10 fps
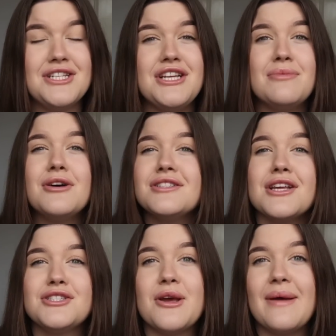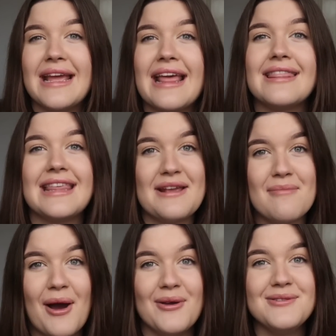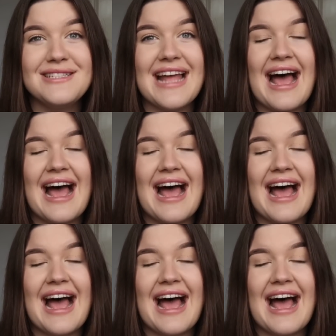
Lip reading: She was doing the most,